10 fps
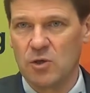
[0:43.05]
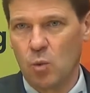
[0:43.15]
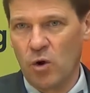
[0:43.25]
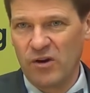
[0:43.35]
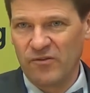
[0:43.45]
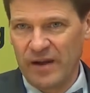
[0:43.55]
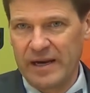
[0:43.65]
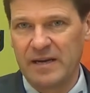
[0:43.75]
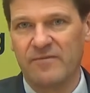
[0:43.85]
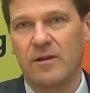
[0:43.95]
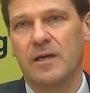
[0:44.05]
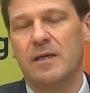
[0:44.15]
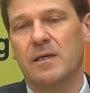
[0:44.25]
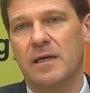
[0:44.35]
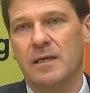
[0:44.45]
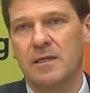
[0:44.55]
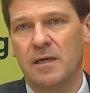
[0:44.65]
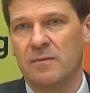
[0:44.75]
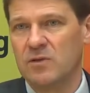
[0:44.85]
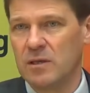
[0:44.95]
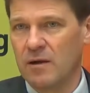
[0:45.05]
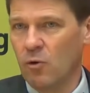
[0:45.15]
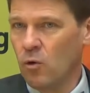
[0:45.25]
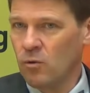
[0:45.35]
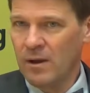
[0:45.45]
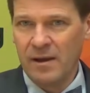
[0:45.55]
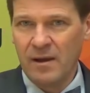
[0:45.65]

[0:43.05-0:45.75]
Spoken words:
to work effectively in teams, they're all